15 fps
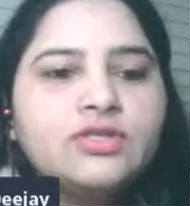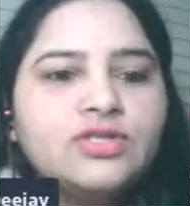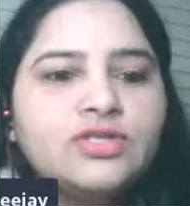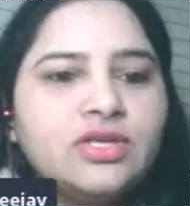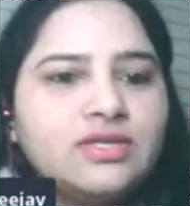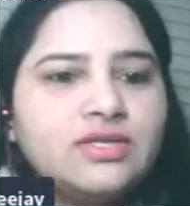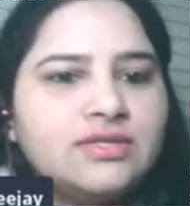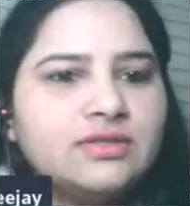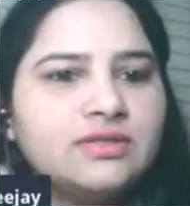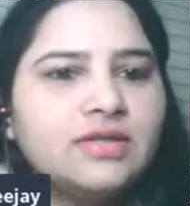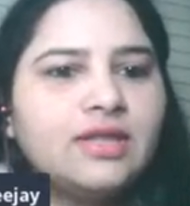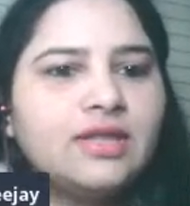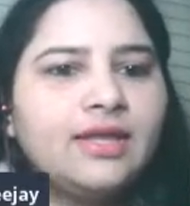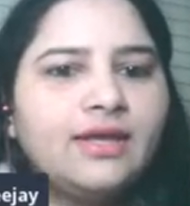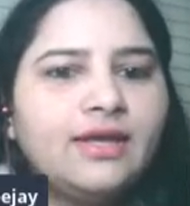just
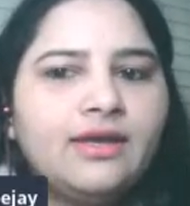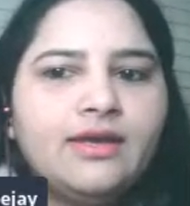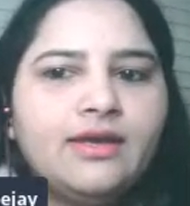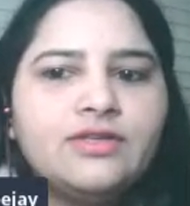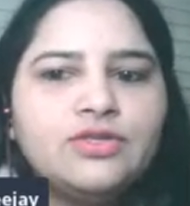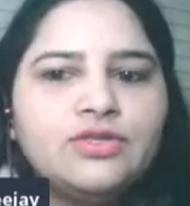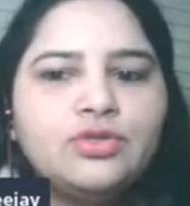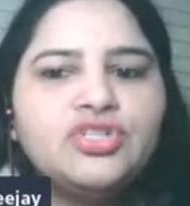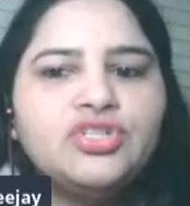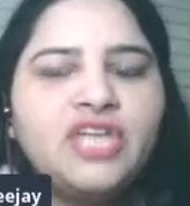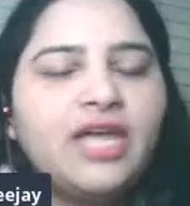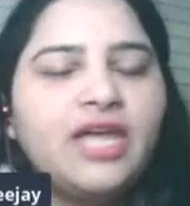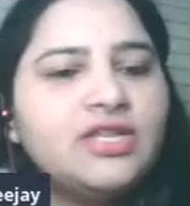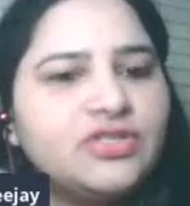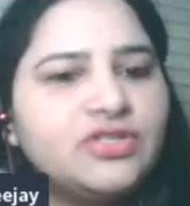the thing is to
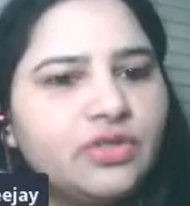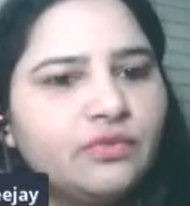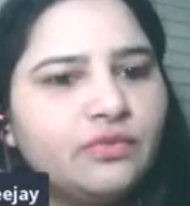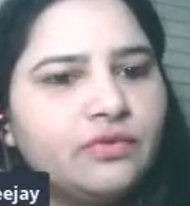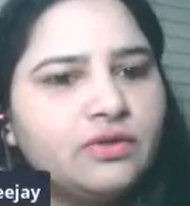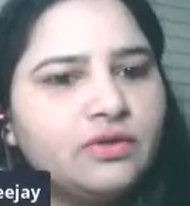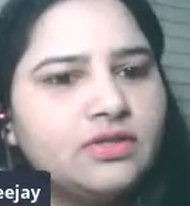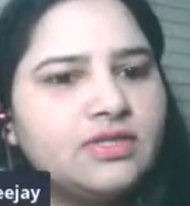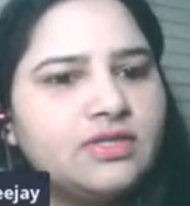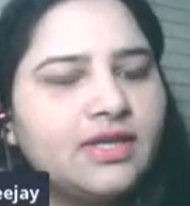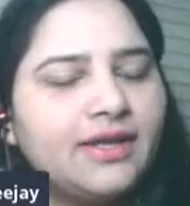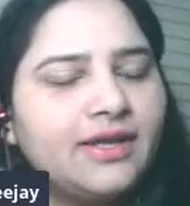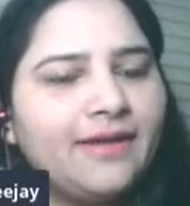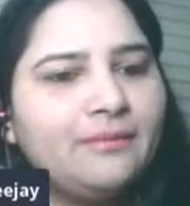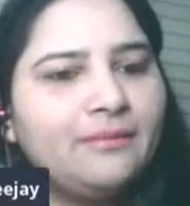change the words
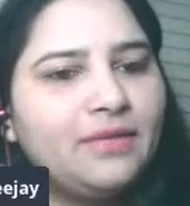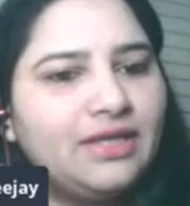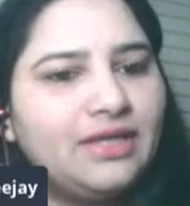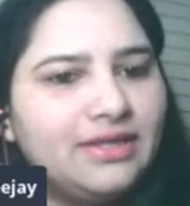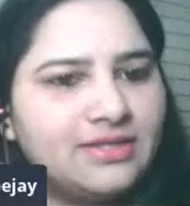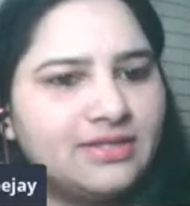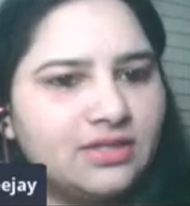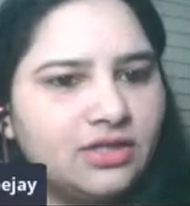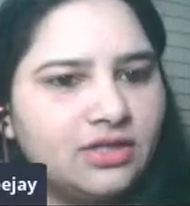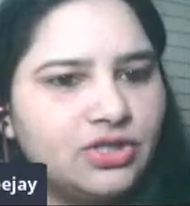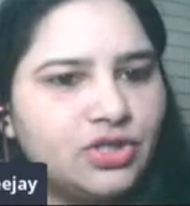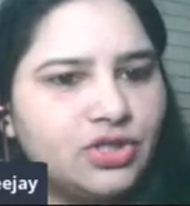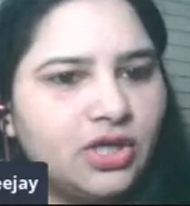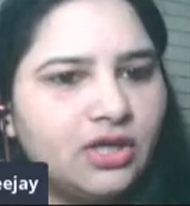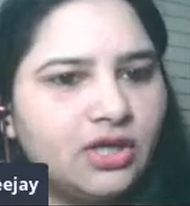that can be easily
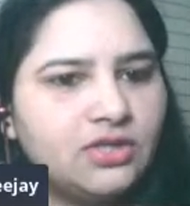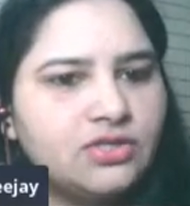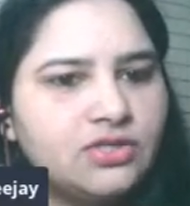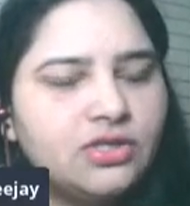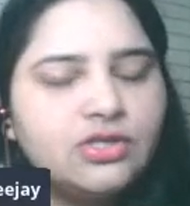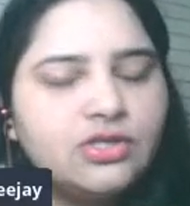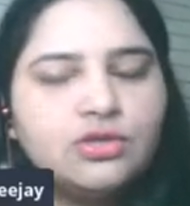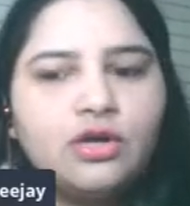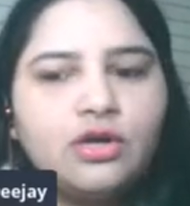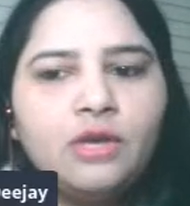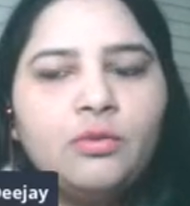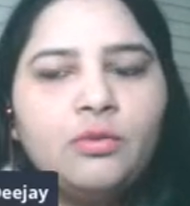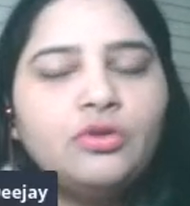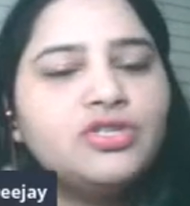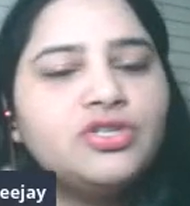changed. It's not
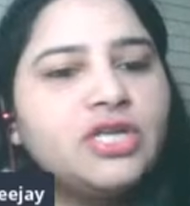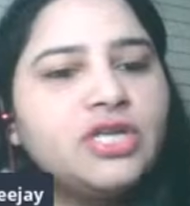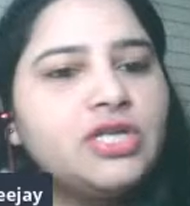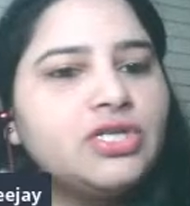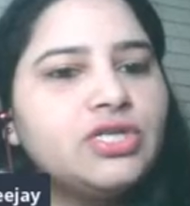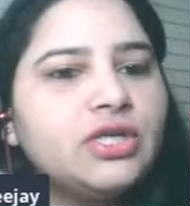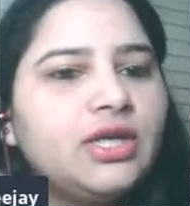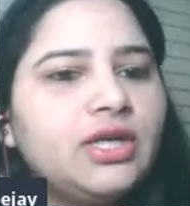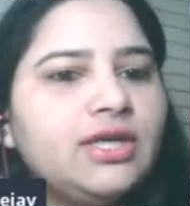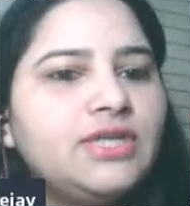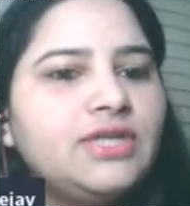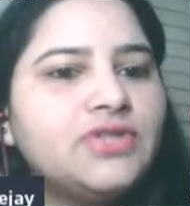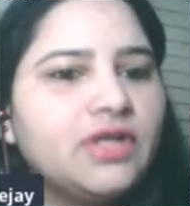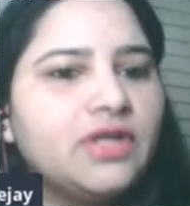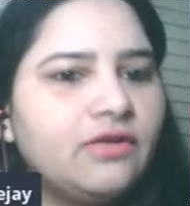about changing
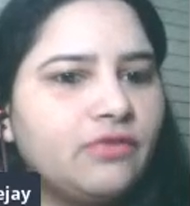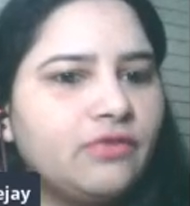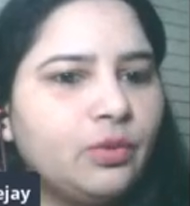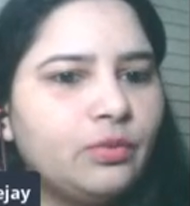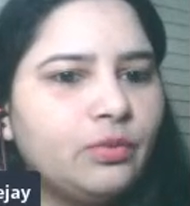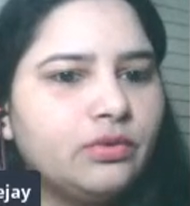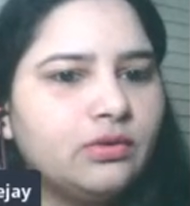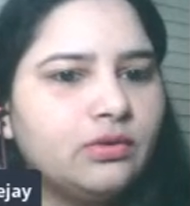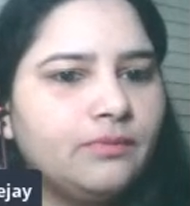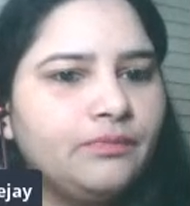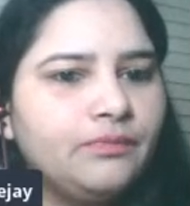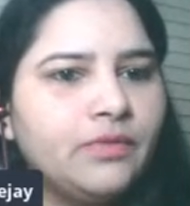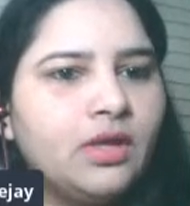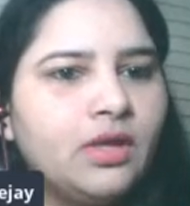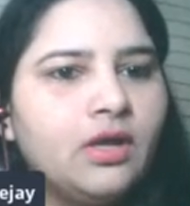each and every word.
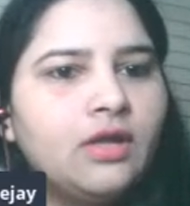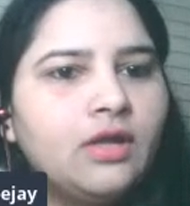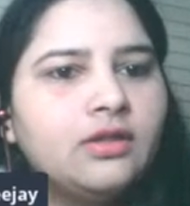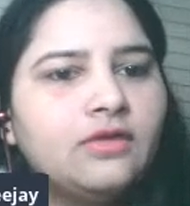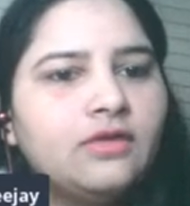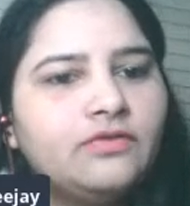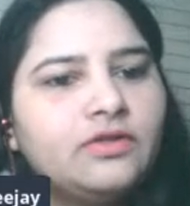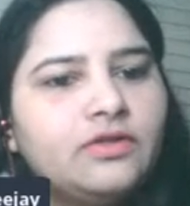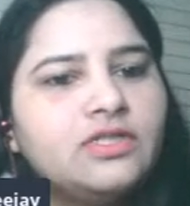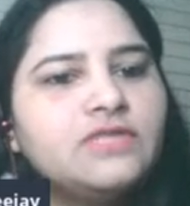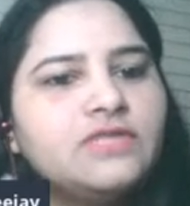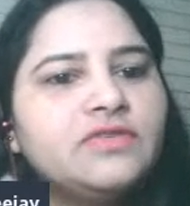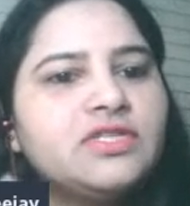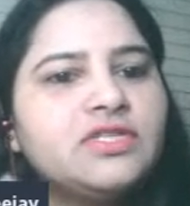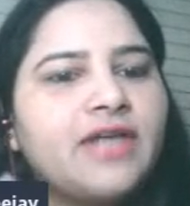The
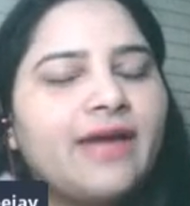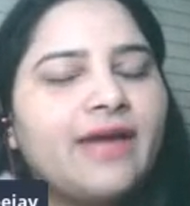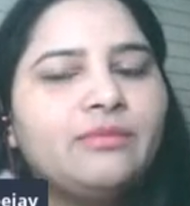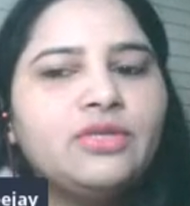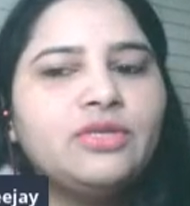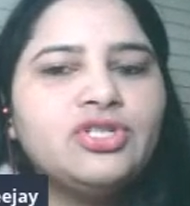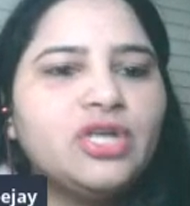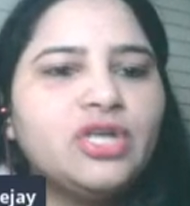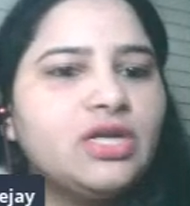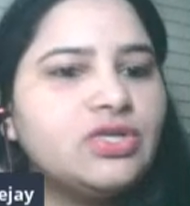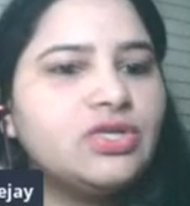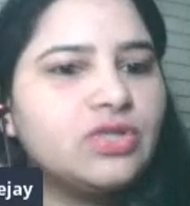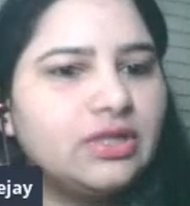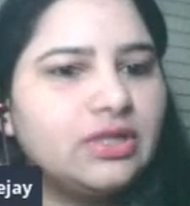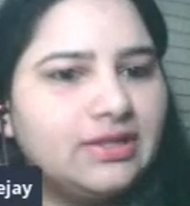words which can be
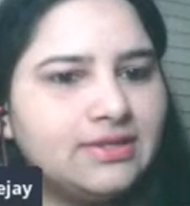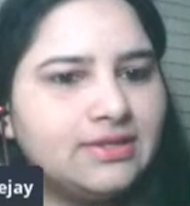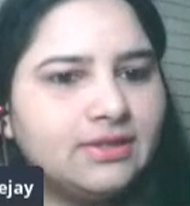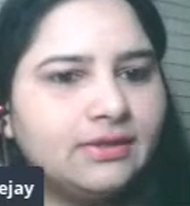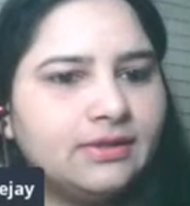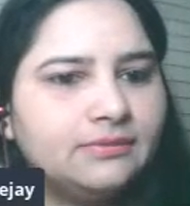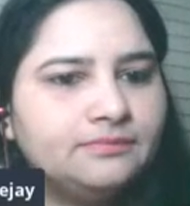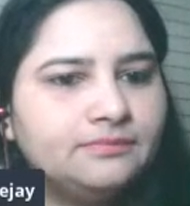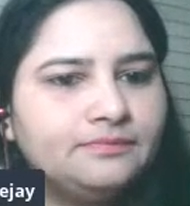changed easily.